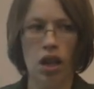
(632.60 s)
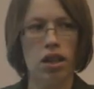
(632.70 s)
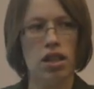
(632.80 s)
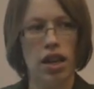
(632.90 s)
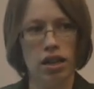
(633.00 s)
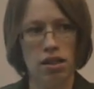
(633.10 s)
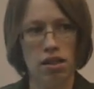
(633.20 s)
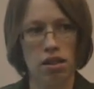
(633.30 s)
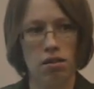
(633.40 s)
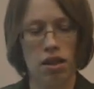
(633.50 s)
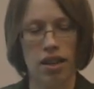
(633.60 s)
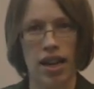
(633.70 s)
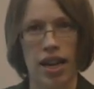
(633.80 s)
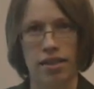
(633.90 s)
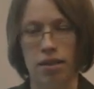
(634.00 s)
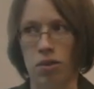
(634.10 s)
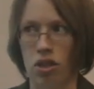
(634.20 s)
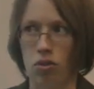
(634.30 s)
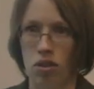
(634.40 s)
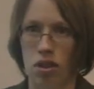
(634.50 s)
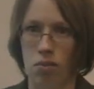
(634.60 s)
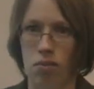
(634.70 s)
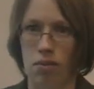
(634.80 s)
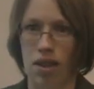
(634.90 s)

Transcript: Yes, because I asked them to use them.